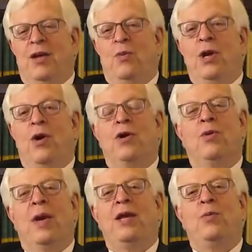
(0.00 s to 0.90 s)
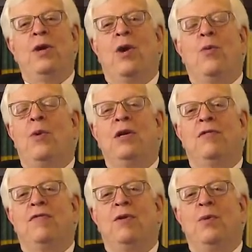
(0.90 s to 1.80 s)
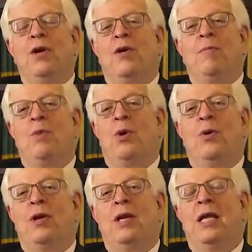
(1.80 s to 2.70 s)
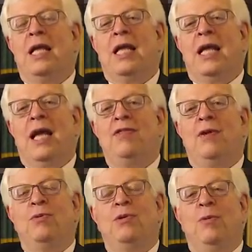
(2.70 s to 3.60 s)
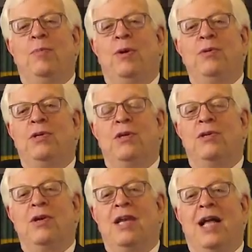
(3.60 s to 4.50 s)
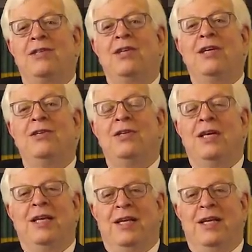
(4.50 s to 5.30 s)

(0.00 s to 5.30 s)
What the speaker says: We are great, we are wonderful, we are moral, and those who oppose us are Nazis.